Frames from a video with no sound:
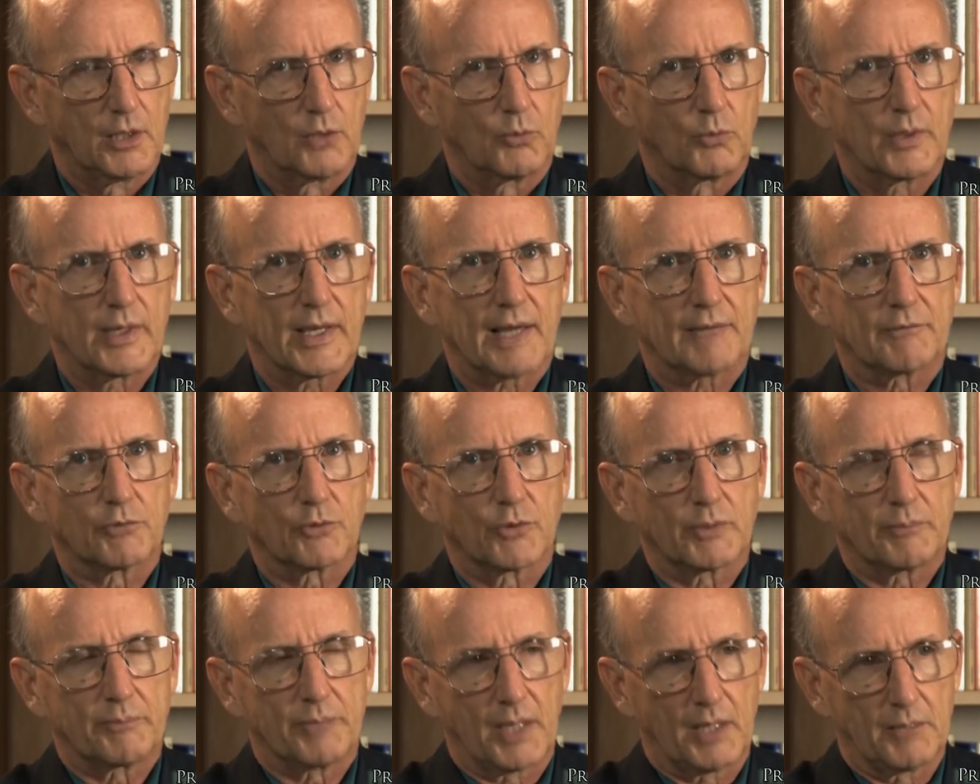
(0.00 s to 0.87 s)
We have a
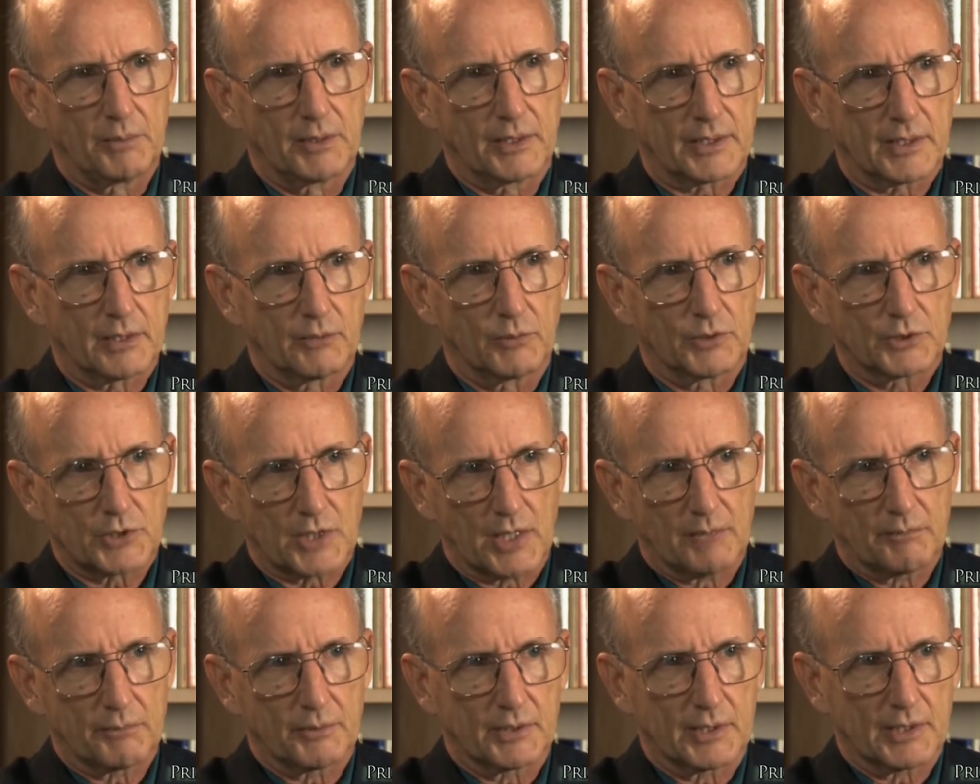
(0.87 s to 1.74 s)
Republican, which
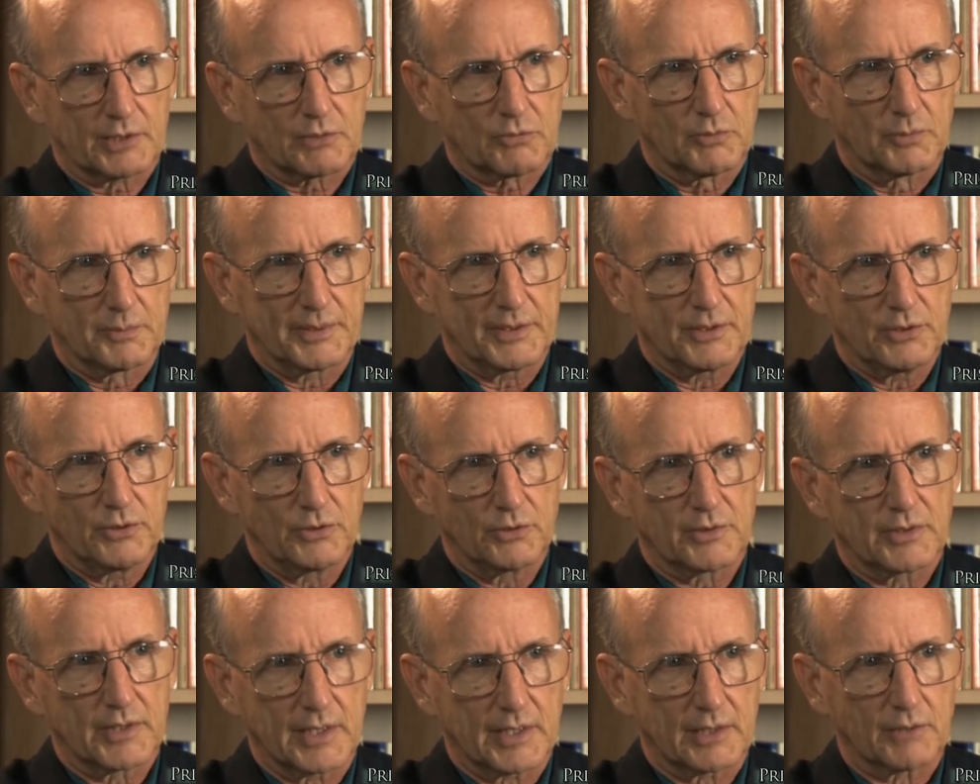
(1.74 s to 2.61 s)
I predict will be
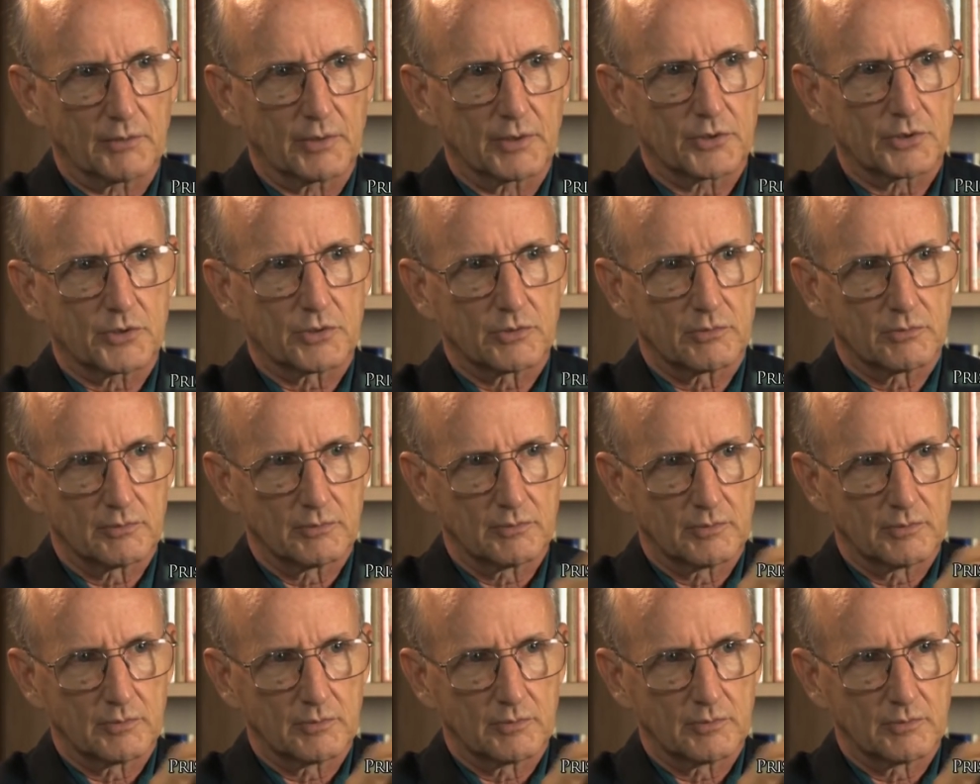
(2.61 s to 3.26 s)
Newt Gingrich,